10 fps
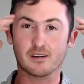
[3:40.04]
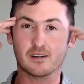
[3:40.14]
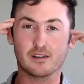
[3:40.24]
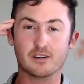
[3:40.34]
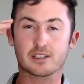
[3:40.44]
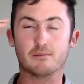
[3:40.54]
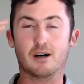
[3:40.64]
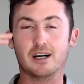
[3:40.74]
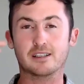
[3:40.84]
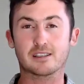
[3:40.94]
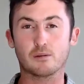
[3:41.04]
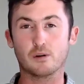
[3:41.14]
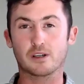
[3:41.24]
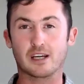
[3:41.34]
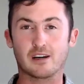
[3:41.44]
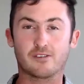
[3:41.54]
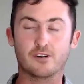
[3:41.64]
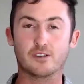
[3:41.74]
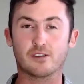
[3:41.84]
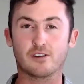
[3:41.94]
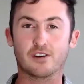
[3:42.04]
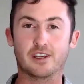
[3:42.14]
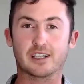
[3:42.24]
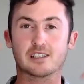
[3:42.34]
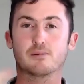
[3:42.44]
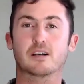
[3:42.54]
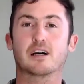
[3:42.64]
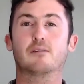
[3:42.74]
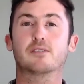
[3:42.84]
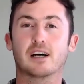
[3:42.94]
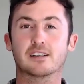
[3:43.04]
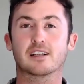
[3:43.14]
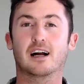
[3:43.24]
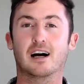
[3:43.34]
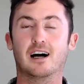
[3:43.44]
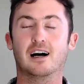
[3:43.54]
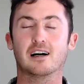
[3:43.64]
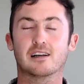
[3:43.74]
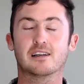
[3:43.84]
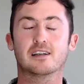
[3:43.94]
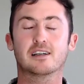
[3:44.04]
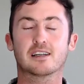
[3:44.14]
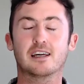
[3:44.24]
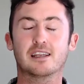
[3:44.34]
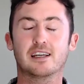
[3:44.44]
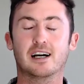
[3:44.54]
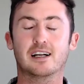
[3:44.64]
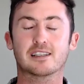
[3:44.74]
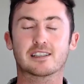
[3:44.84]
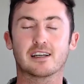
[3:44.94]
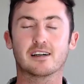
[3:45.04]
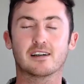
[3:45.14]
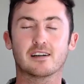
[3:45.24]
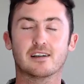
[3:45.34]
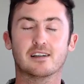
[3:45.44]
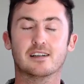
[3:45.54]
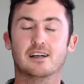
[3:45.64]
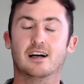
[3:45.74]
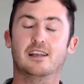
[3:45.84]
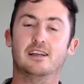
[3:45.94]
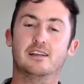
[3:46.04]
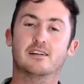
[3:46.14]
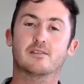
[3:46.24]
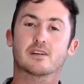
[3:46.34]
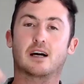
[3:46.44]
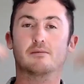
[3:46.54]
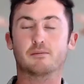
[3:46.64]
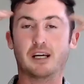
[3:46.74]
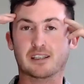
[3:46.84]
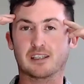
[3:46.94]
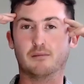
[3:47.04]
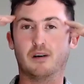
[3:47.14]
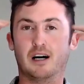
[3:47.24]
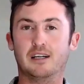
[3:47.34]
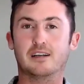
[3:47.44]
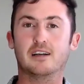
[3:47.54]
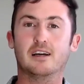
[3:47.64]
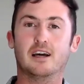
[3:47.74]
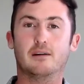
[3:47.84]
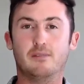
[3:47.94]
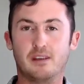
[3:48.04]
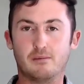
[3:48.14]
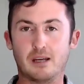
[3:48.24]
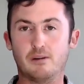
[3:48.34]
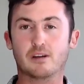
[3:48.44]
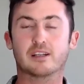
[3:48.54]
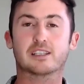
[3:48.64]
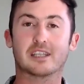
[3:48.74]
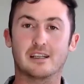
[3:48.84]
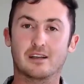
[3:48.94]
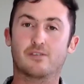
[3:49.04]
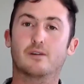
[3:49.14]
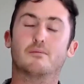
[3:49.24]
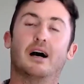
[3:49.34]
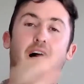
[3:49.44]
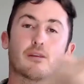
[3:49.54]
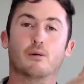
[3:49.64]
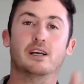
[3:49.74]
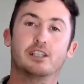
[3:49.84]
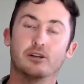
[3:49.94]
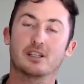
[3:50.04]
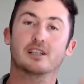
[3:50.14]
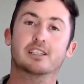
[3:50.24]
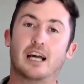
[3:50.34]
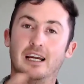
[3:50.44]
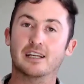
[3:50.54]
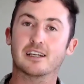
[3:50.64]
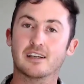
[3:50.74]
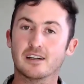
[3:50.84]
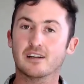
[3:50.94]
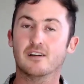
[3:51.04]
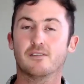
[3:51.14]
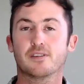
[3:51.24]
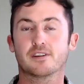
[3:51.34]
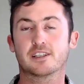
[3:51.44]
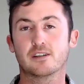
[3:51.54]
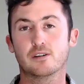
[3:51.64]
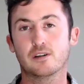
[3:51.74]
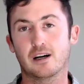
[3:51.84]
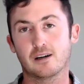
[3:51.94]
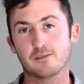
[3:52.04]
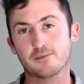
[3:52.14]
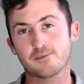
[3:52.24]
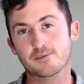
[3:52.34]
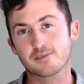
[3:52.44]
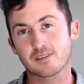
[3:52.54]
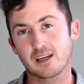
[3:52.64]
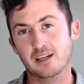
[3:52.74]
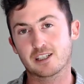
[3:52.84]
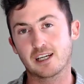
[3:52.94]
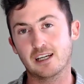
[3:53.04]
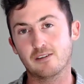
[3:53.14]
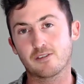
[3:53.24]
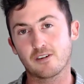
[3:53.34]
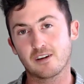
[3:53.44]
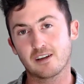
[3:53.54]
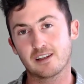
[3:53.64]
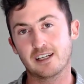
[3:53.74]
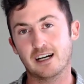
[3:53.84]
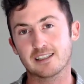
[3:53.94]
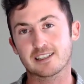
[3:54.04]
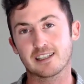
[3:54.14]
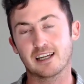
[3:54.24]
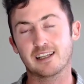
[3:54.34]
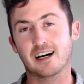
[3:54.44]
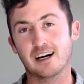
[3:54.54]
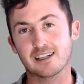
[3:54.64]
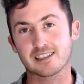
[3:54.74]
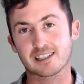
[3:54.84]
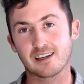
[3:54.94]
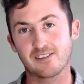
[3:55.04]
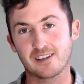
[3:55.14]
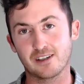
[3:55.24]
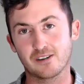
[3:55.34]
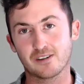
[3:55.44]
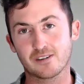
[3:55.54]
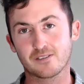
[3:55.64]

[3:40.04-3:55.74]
use the mind to work out a few different things, but come down to the heart, get the answer, and then come back to the mind. And then maybe you can see different pathways you can take to achieve the answer that the heart has given you